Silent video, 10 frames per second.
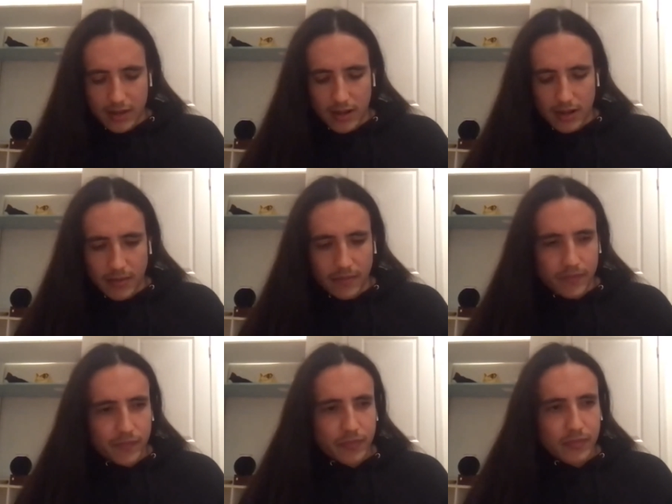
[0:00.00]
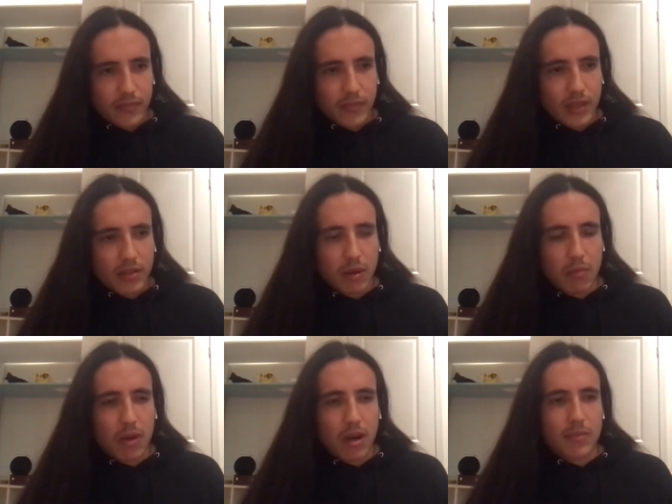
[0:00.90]
Um, my
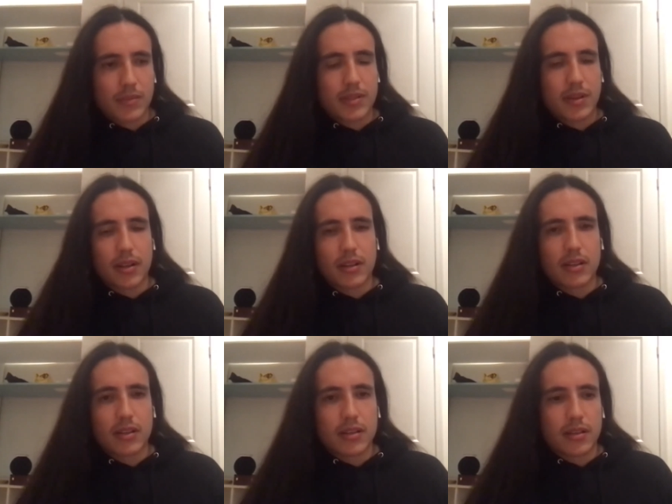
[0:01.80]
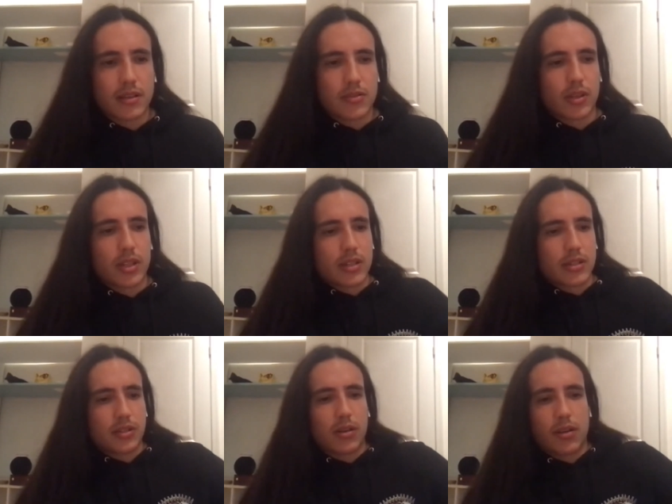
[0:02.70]
mom started this
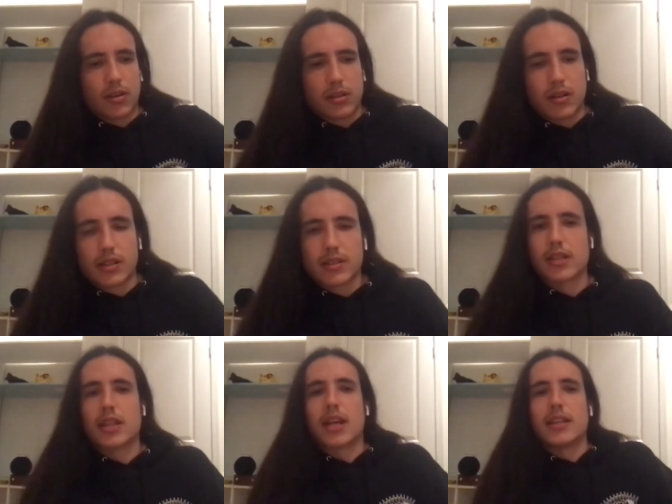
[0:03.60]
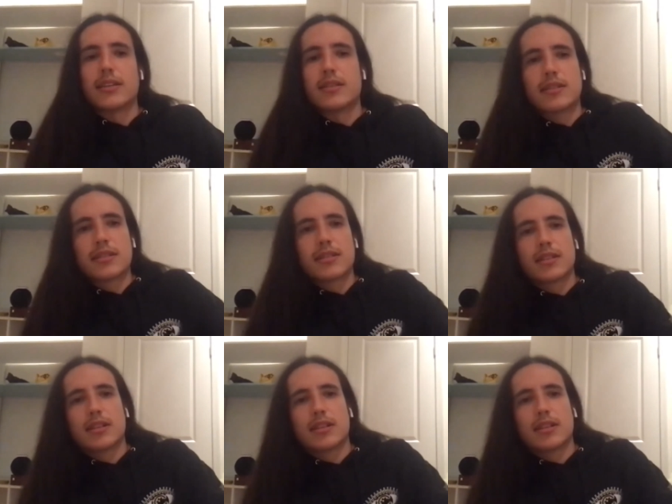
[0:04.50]
organization called Earth Guardians in the '90s.